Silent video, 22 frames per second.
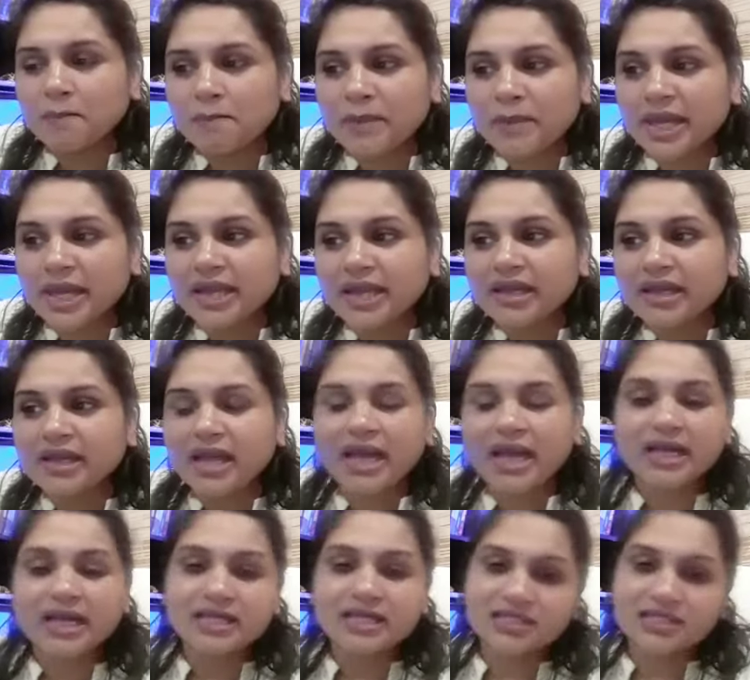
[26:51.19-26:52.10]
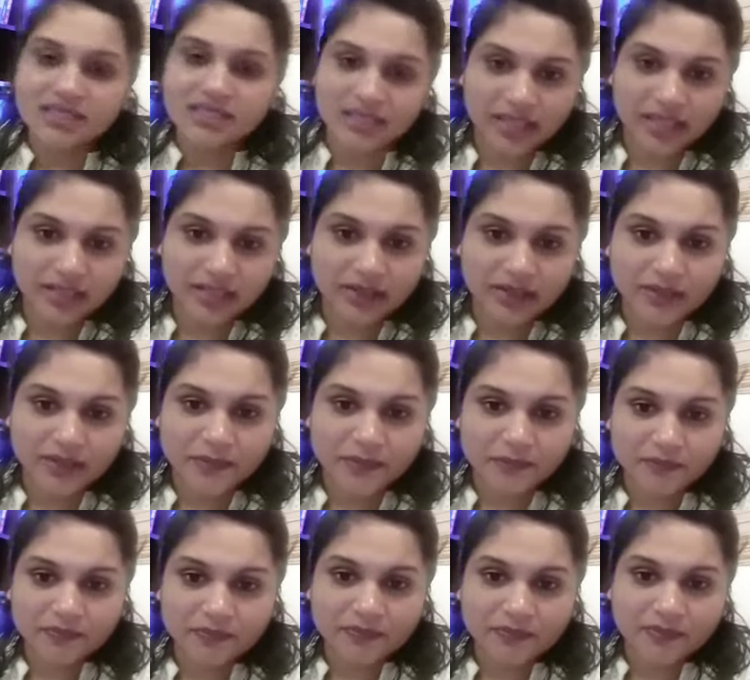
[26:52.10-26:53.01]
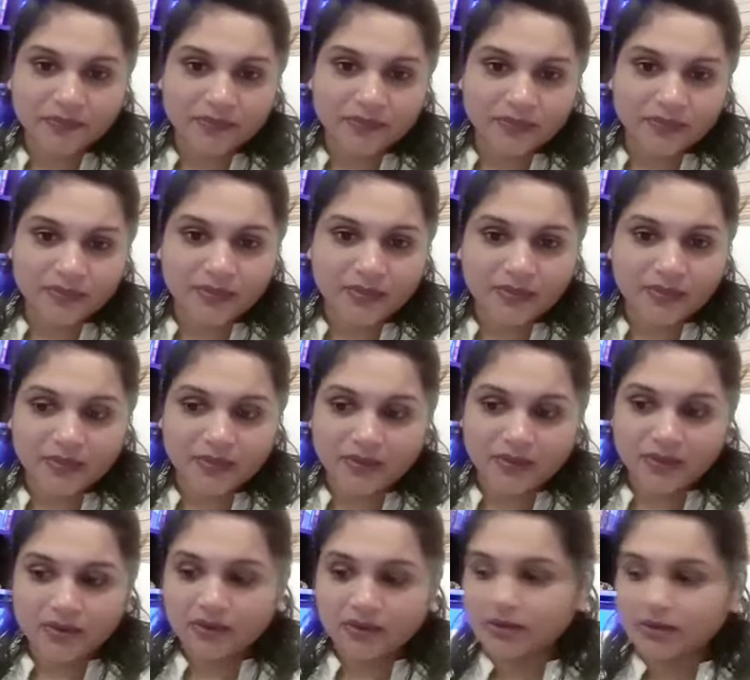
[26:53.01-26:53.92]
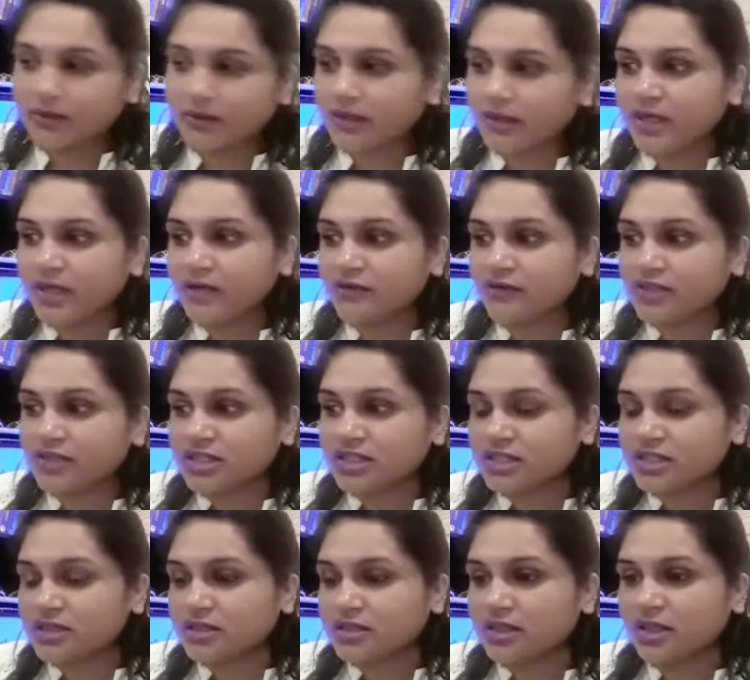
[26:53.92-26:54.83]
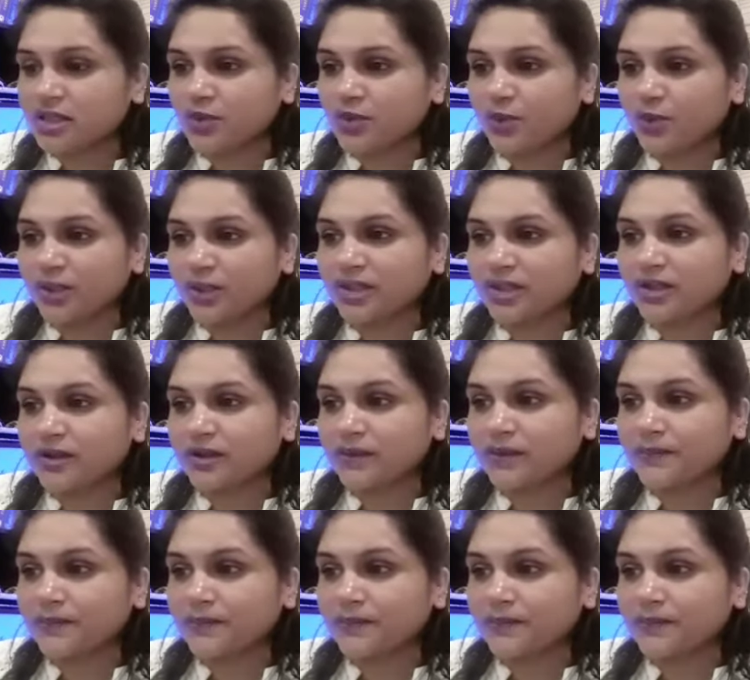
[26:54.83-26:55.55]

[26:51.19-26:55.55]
pale and scanty, right? Which is given there.